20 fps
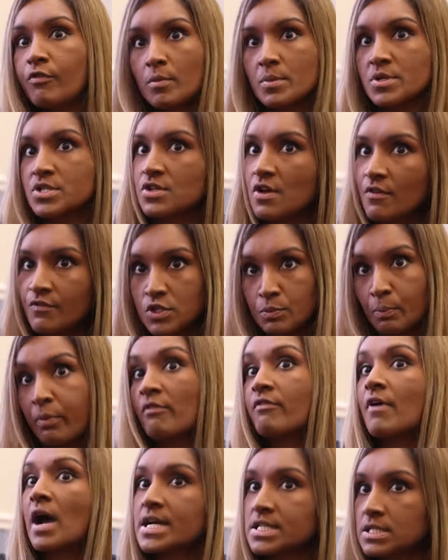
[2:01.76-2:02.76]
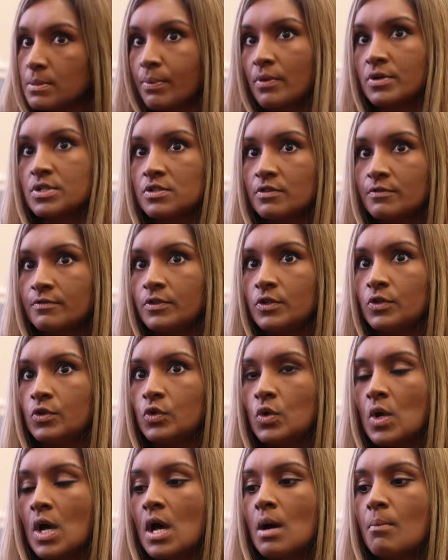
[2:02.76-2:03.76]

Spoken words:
from a service provider point of view,